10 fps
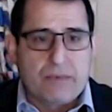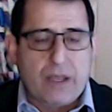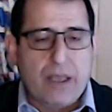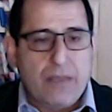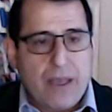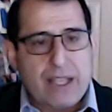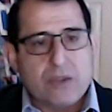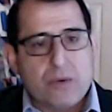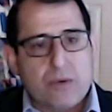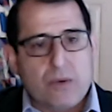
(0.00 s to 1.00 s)
And
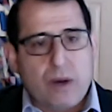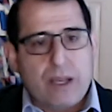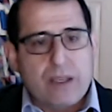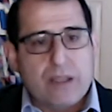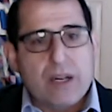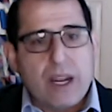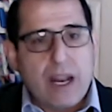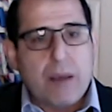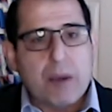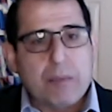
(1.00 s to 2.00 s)
that's where I think the
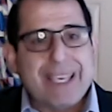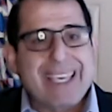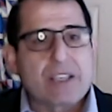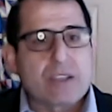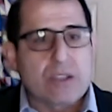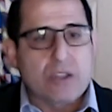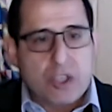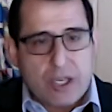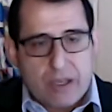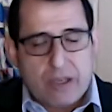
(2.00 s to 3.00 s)
dynamic begins to
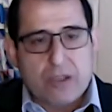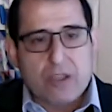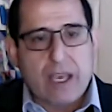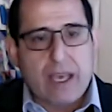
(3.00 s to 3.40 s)
change